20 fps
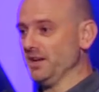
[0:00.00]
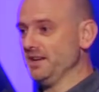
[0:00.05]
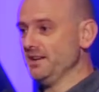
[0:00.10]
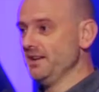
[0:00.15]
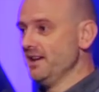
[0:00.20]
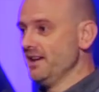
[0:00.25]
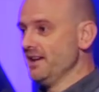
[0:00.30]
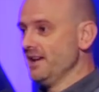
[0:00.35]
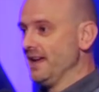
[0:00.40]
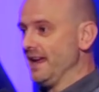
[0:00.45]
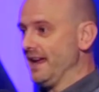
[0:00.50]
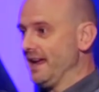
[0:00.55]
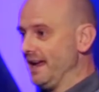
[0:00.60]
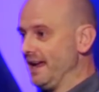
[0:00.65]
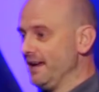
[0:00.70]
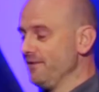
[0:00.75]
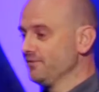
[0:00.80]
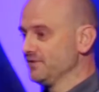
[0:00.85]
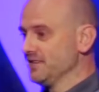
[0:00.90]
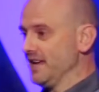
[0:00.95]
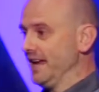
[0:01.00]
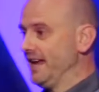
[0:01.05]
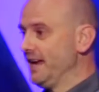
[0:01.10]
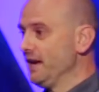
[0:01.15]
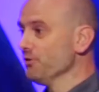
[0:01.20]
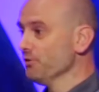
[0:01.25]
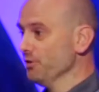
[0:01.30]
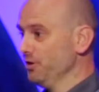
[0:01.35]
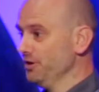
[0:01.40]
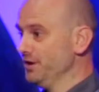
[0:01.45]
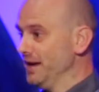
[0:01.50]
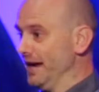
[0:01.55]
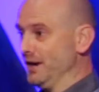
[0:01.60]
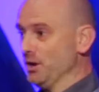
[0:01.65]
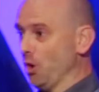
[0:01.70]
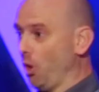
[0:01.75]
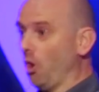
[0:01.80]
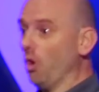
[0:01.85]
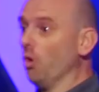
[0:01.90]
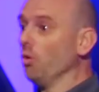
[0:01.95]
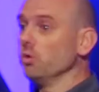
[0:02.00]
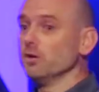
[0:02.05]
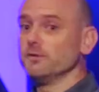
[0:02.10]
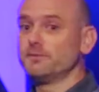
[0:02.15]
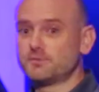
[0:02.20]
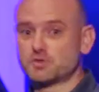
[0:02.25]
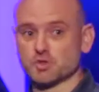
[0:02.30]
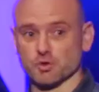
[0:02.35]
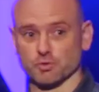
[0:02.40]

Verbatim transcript: when Herod and all of